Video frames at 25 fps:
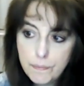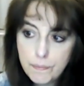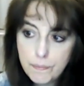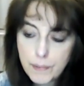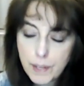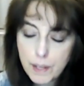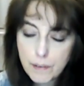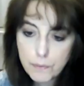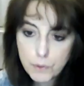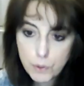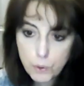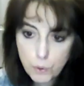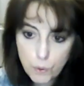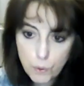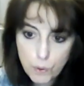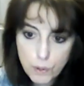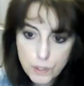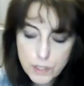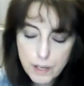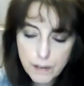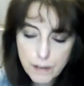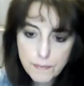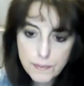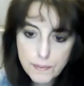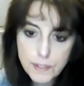Of course
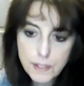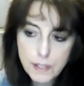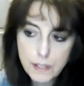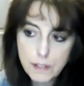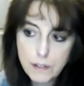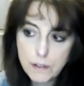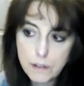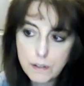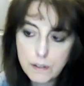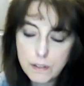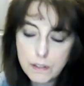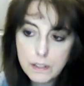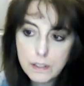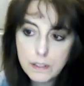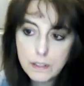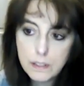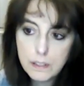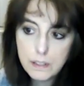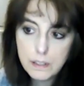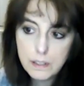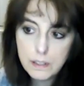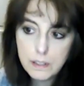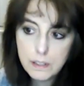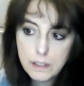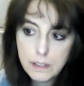I've seen her.
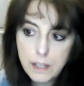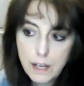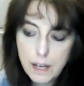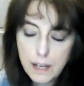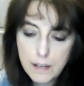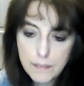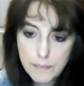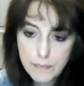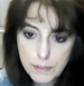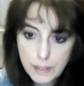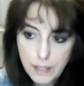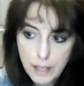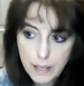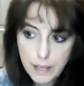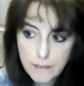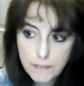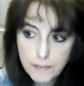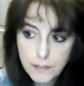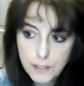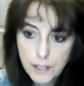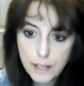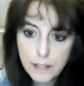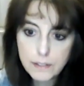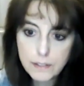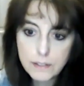I have a
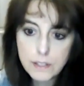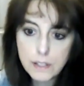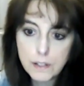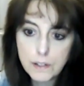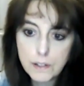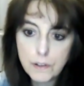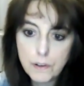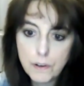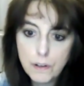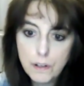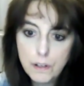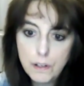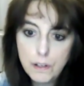lifeline to her.